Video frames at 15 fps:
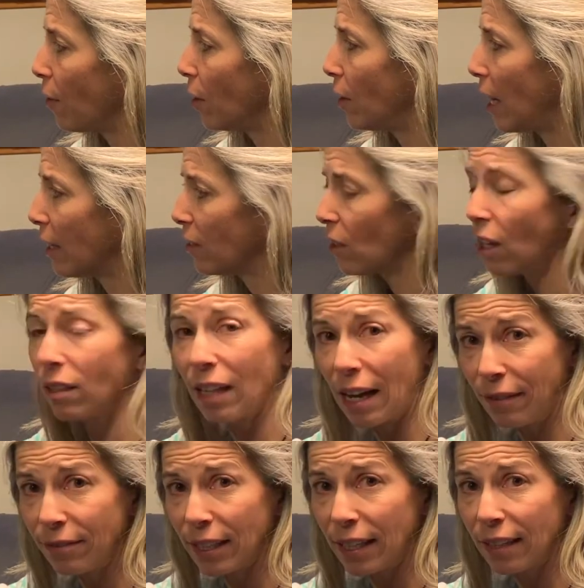Lexol
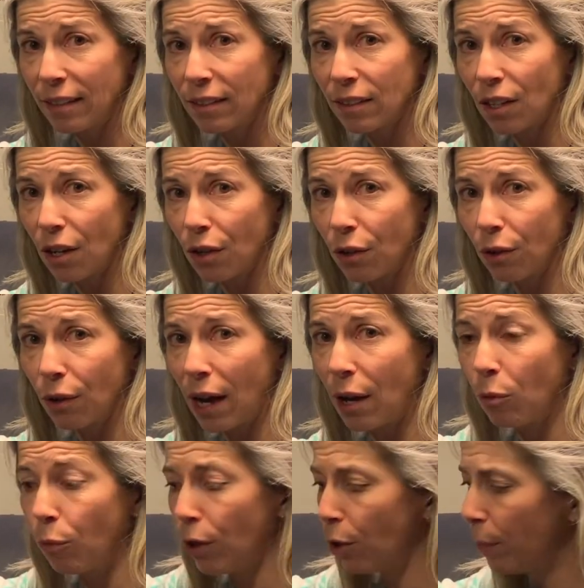left it. So I
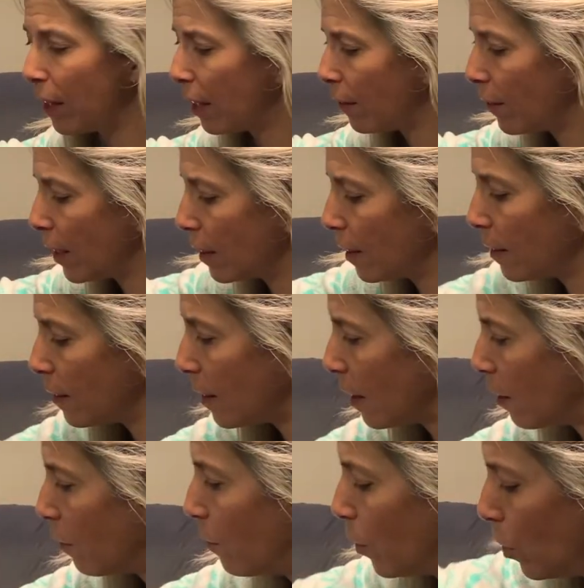will be giving this thing
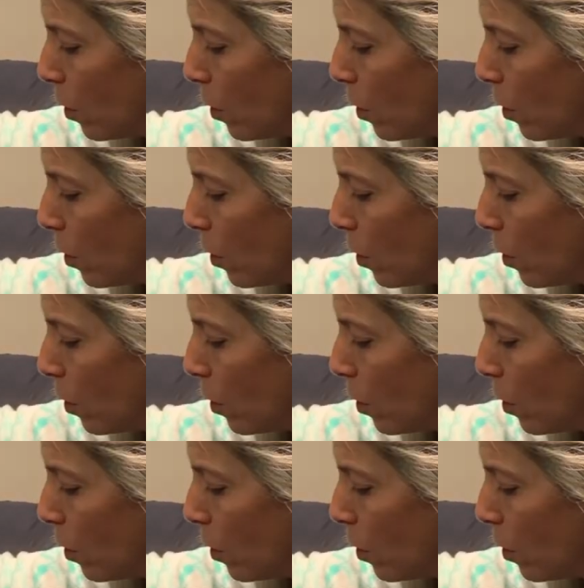a full